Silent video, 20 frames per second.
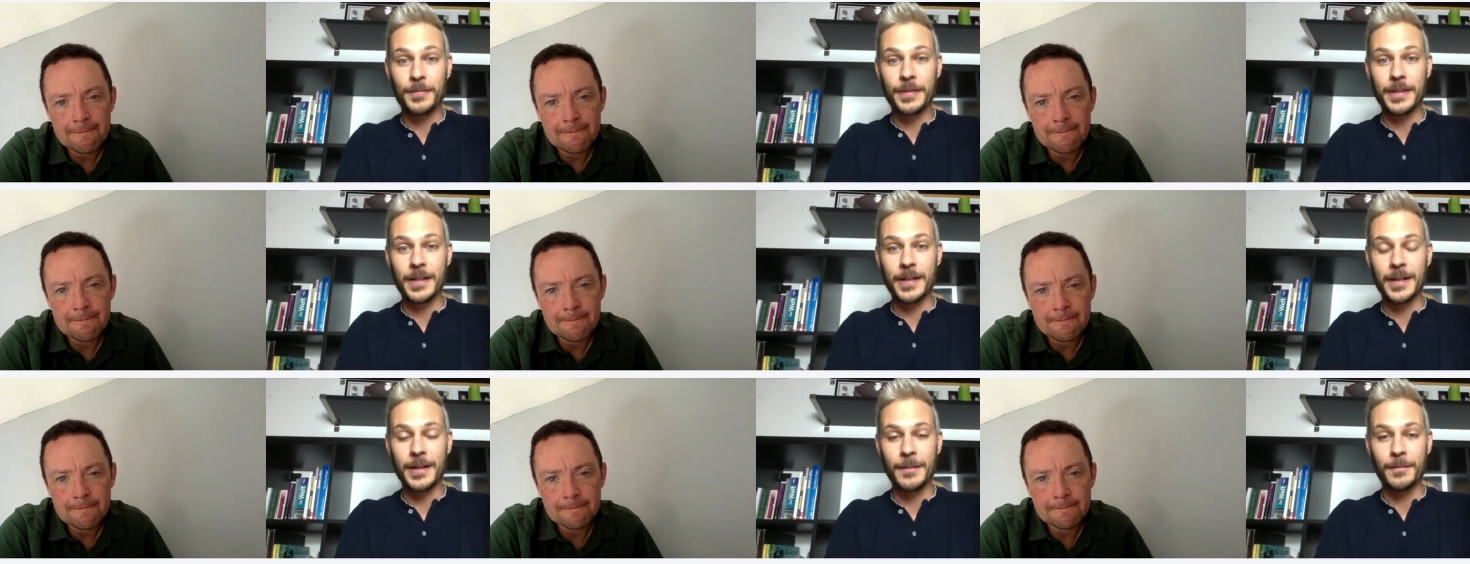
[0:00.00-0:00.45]

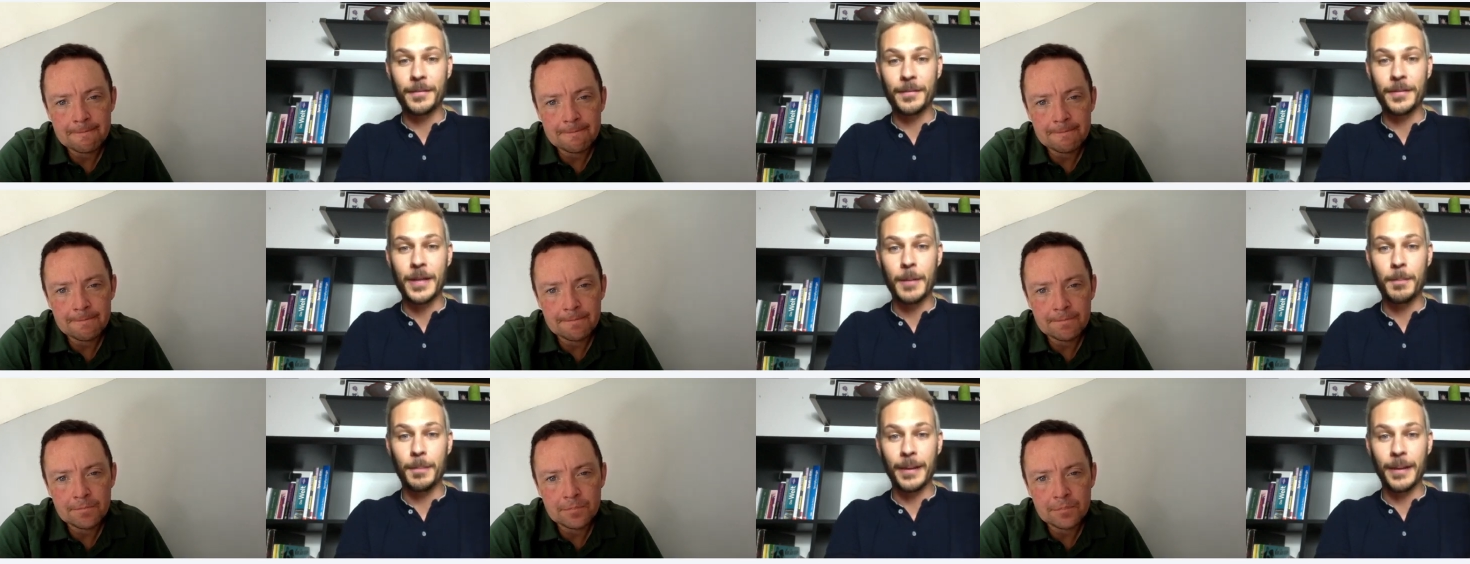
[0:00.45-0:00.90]
Speaker 1: the
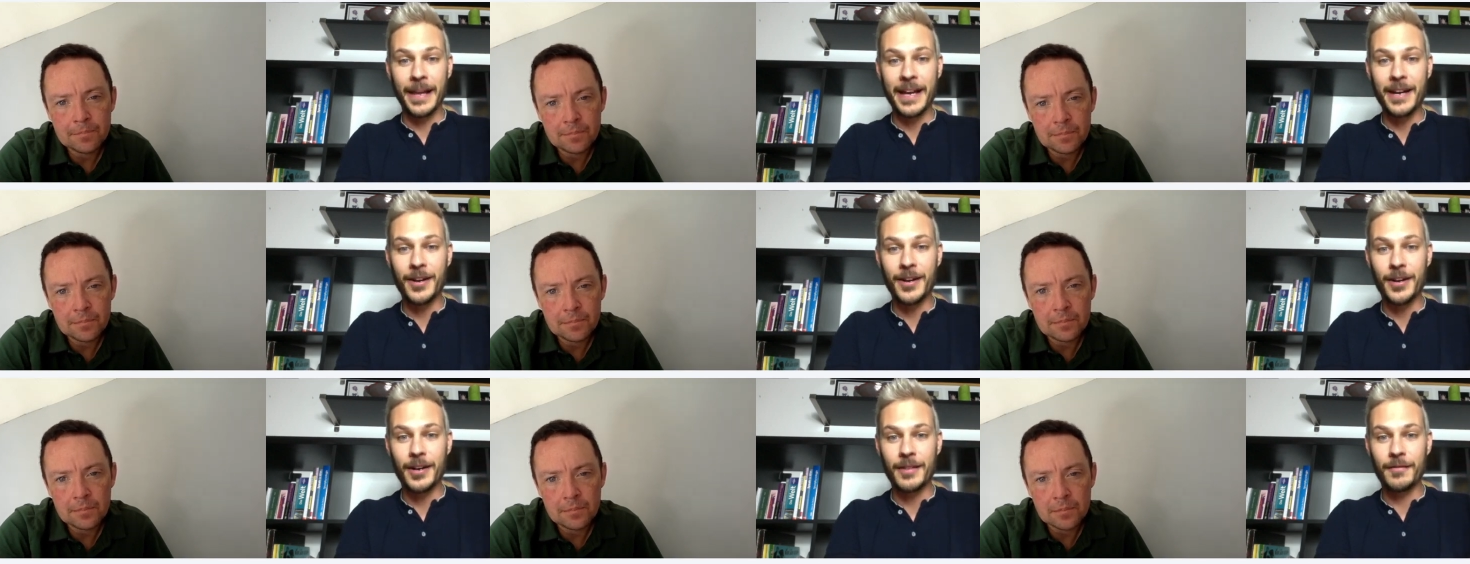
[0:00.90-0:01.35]
the
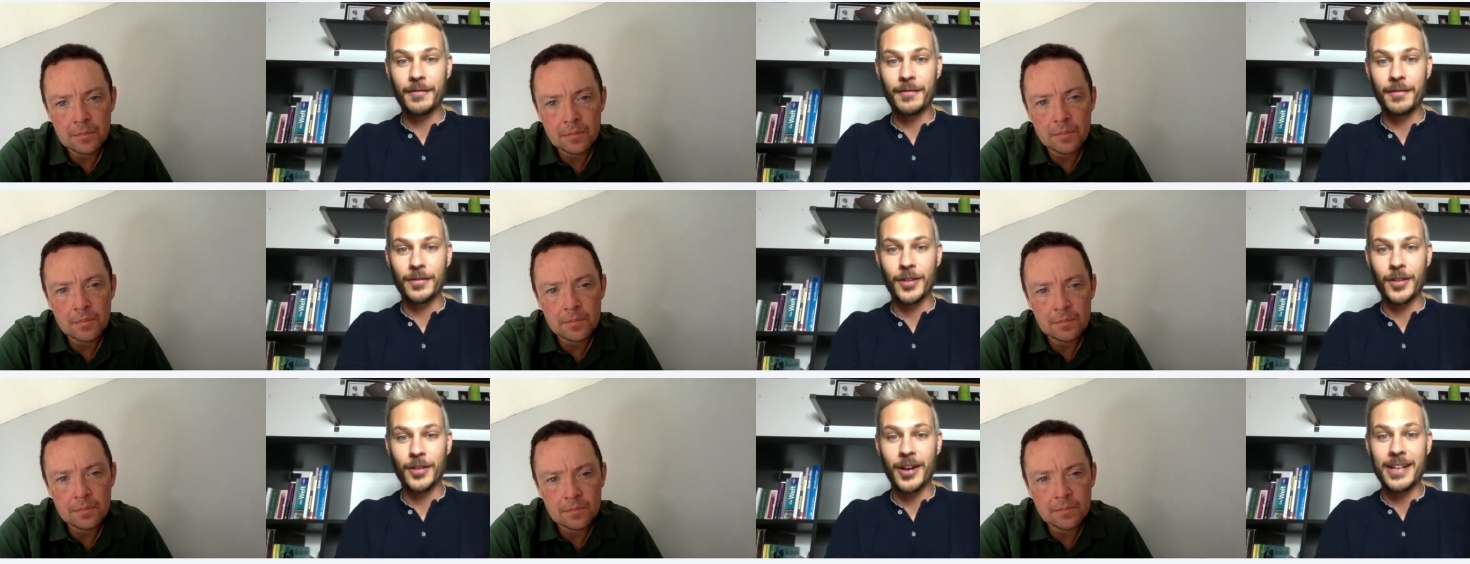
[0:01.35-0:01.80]
player
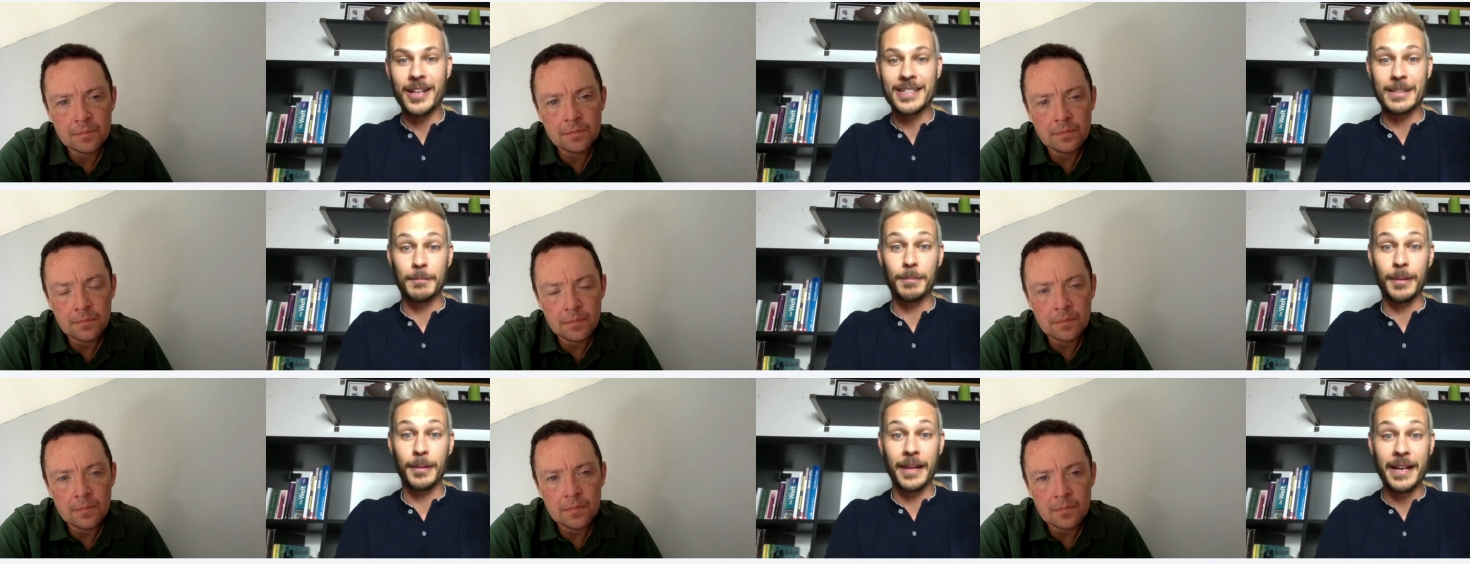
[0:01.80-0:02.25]
not as a
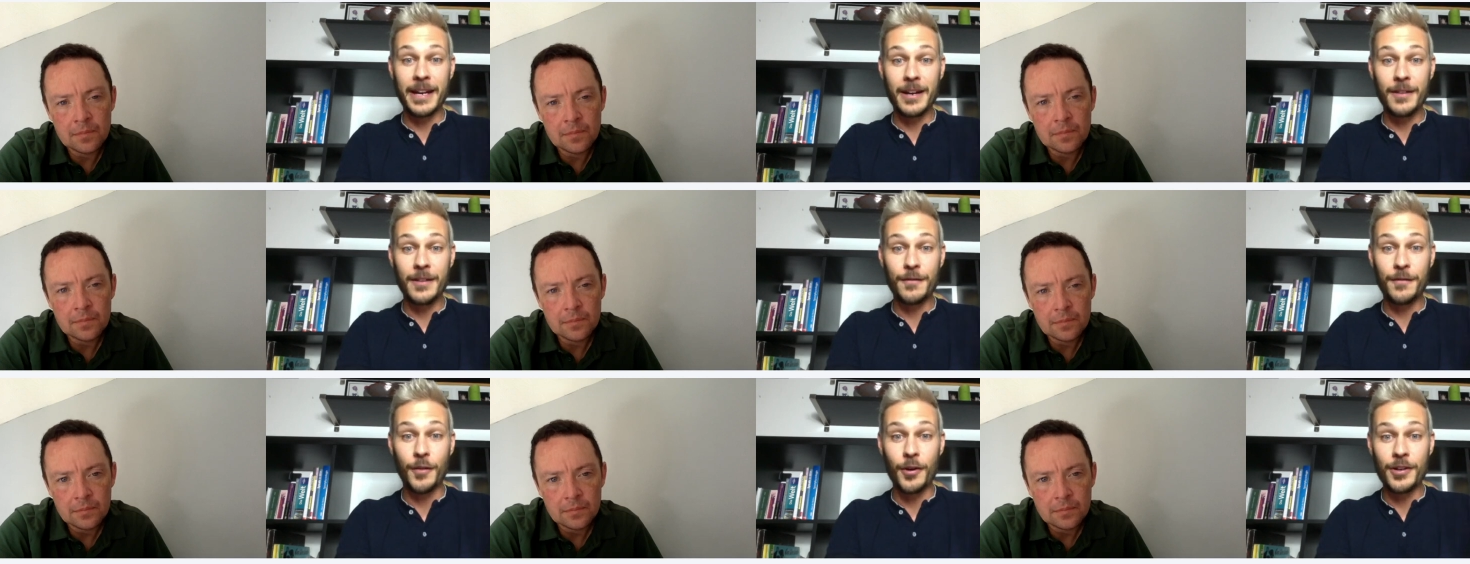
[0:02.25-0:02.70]

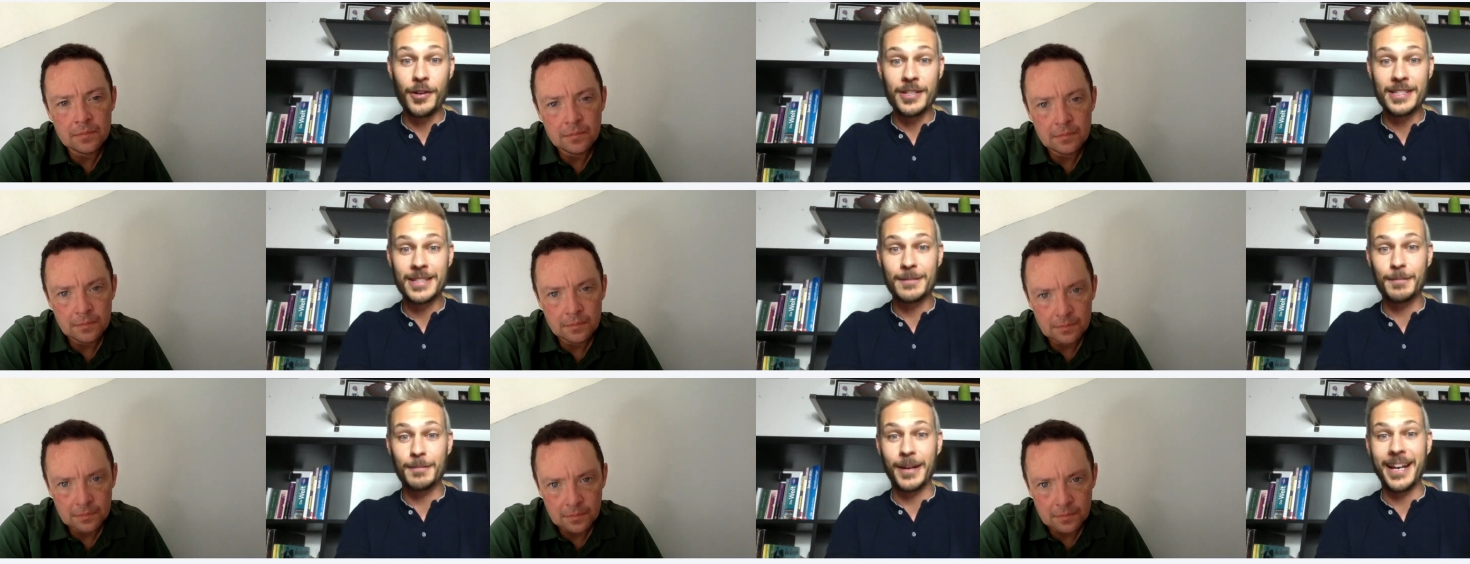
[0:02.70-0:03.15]
player first,
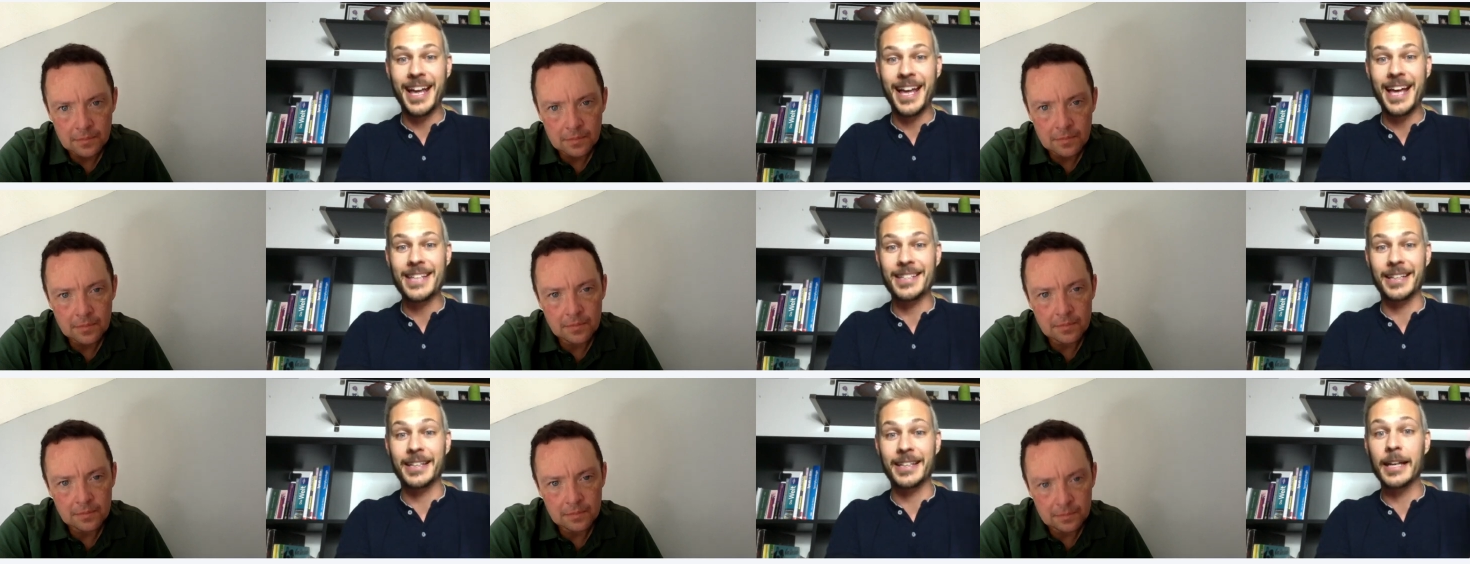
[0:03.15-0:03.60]
but as
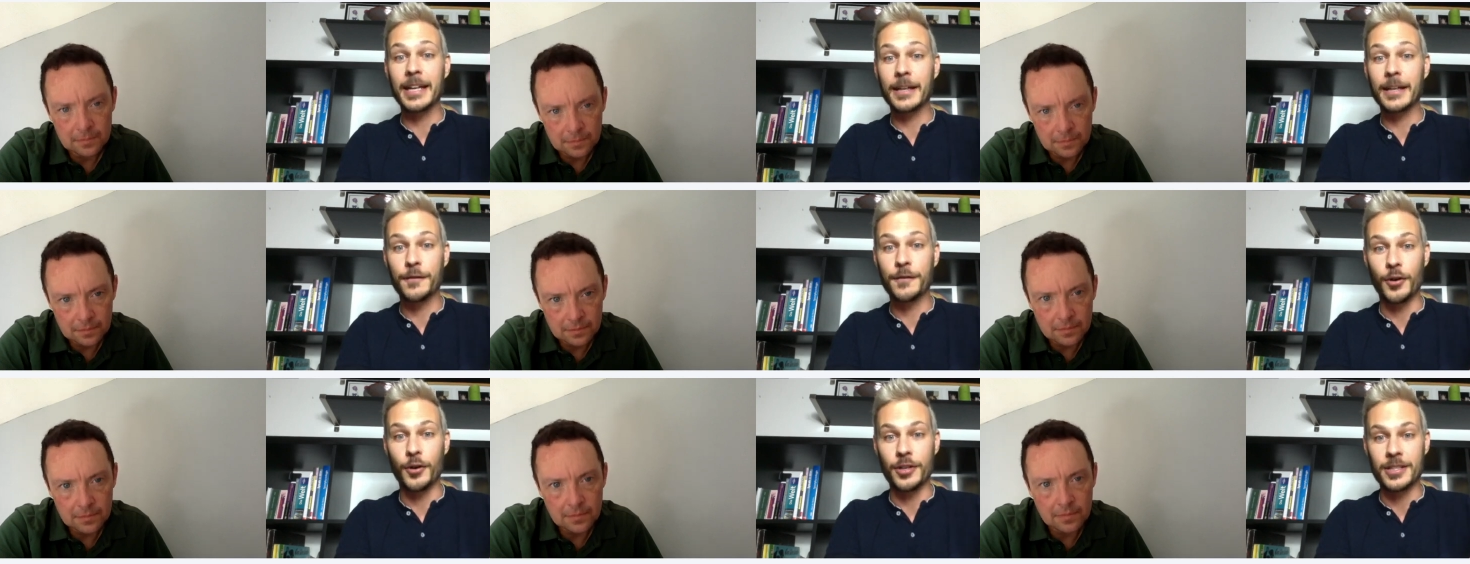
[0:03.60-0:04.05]
a kid
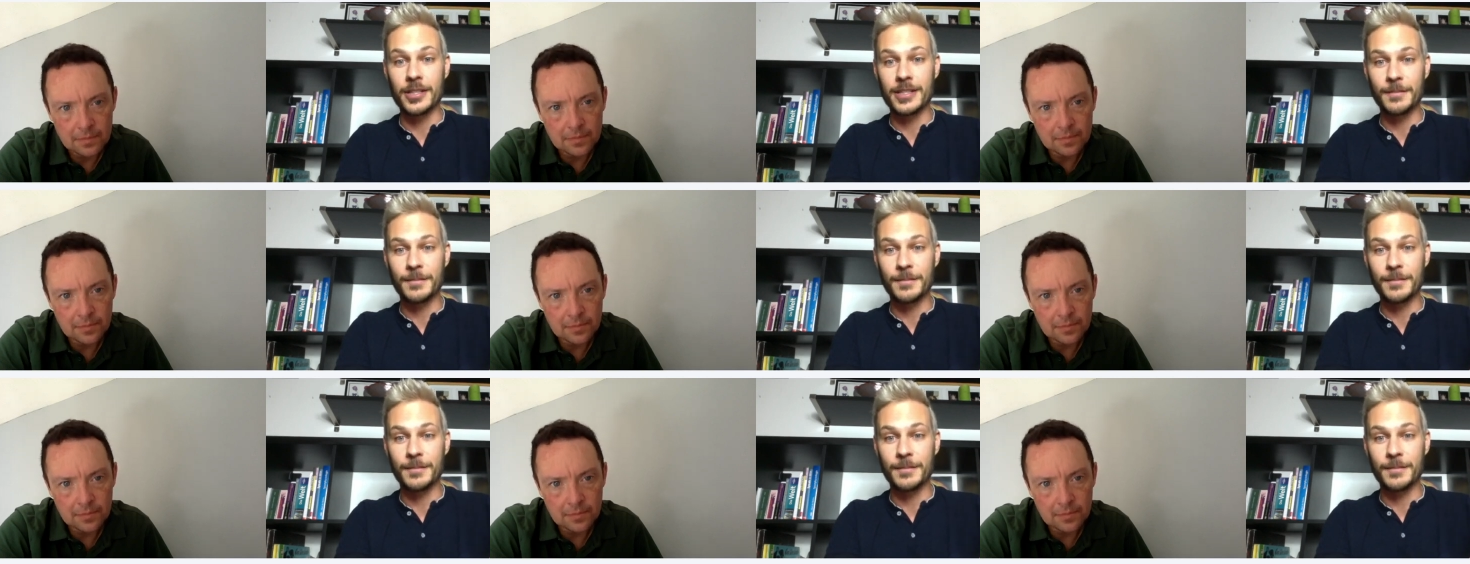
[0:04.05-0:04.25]
first.